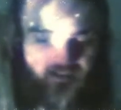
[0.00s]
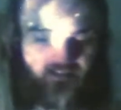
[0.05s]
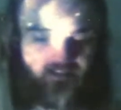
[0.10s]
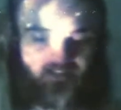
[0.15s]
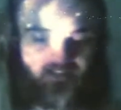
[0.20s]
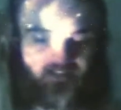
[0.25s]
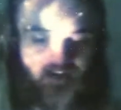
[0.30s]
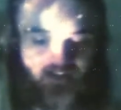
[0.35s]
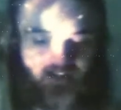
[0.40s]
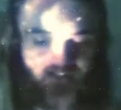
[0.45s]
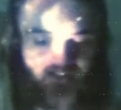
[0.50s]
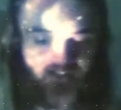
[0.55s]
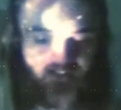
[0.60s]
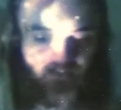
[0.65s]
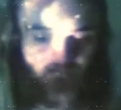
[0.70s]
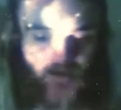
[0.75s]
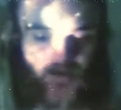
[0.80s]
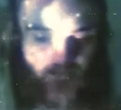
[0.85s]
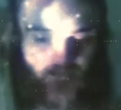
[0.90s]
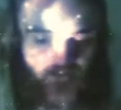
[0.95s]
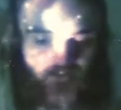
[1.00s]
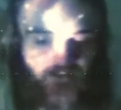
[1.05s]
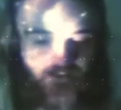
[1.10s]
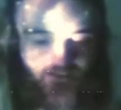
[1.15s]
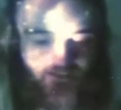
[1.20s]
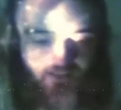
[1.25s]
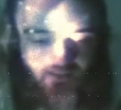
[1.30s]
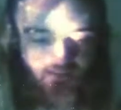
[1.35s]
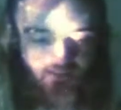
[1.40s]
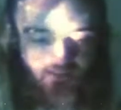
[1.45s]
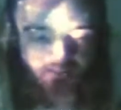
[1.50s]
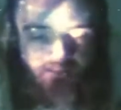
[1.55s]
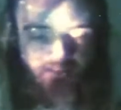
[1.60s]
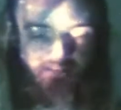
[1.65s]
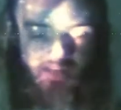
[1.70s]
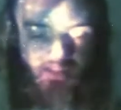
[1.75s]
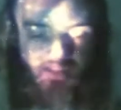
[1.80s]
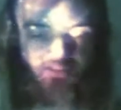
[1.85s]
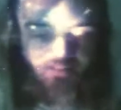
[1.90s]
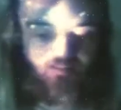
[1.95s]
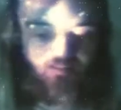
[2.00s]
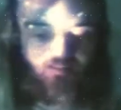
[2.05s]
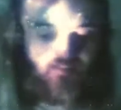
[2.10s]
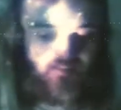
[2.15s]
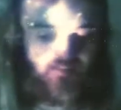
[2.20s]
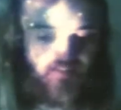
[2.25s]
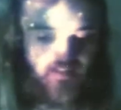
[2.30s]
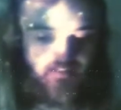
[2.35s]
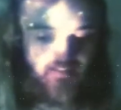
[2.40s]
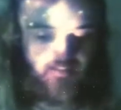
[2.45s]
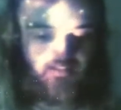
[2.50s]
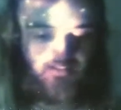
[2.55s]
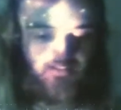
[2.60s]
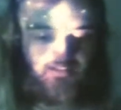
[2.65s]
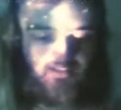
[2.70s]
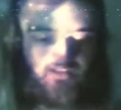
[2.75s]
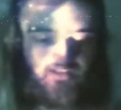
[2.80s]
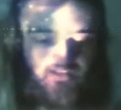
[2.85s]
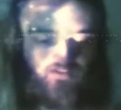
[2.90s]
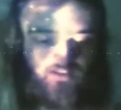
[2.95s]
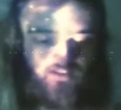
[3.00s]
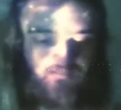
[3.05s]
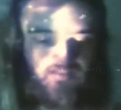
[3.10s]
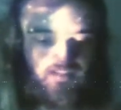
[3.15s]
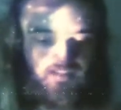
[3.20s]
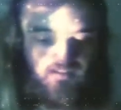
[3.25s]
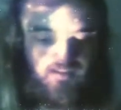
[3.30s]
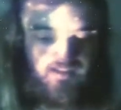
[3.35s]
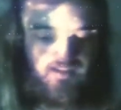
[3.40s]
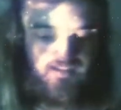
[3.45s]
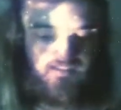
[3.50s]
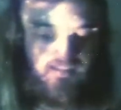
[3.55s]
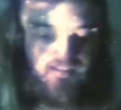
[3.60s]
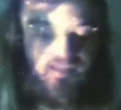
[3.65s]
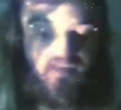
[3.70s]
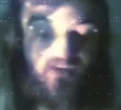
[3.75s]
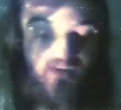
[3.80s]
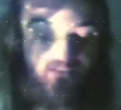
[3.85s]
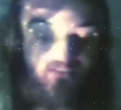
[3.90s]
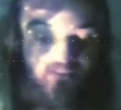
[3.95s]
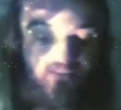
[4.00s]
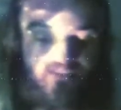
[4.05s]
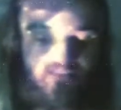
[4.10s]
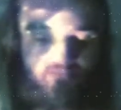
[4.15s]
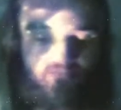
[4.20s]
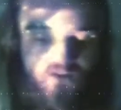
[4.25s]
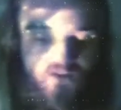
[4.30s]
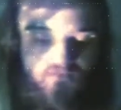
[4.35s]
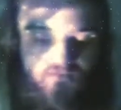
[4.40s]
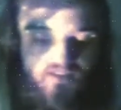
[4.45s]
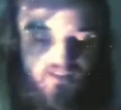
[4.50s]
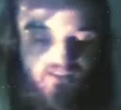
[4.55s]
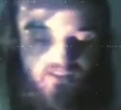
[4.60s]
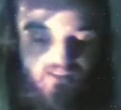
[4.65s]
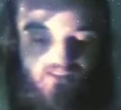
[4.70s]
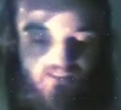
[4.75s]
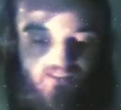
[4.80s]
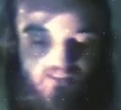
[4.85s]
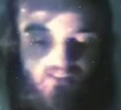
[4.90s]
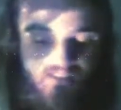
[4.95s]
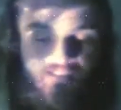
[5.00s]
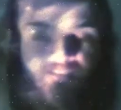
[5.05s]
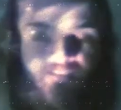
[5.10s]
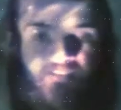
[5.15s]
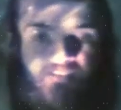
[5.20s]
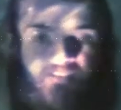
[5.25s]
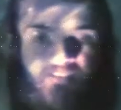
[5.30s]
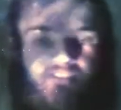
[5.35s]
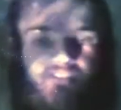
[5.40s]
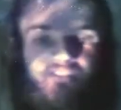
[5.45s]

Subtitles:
Our darkest, dankest memories and delicately dazzling daydreams collide here in this moment,